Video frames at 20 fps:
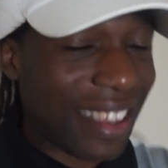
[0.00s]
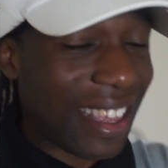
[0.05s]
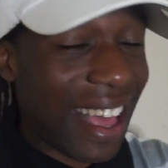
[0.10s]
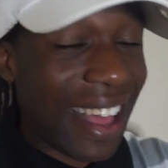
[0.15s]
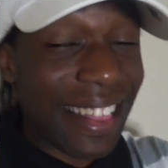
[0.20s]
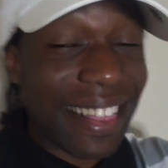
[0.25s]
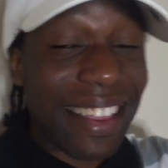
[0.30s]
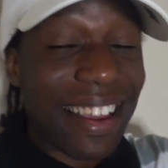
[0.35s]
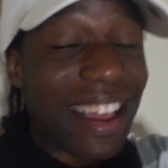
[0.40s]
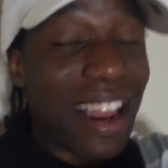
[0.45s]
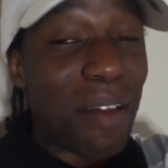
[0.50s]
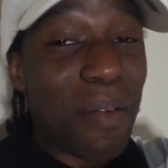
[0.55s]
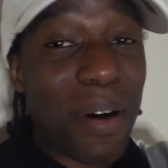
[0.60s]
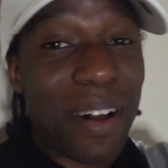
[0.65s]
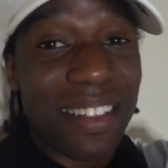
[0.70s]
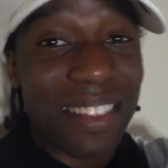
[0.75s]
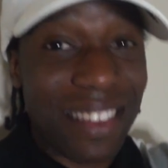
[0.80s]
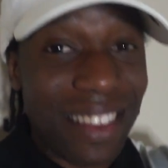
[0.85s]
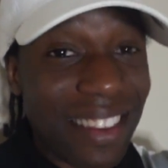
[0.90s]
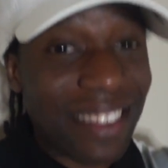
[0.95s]
Y'all thinking
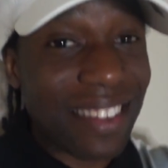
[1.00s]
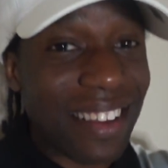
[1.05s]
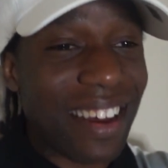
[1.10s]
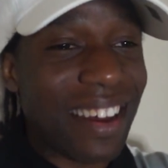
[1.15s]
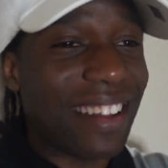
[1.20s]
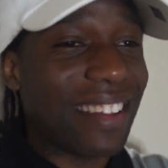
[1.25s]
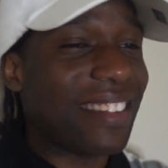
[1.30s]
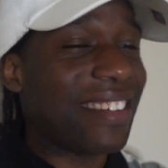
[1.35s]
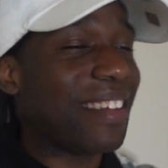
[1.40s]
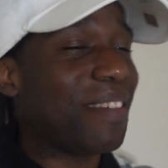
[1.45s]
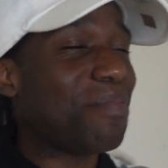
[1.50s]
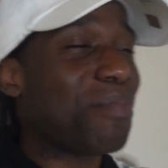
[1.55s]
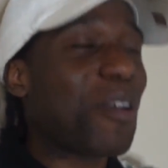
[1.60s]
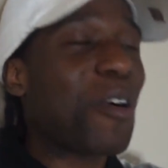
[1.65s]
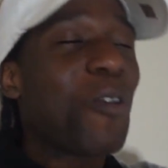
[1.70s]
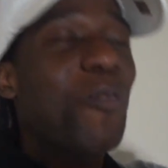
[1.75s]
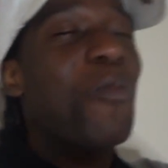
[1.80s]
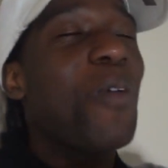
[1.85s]
about this content, bro.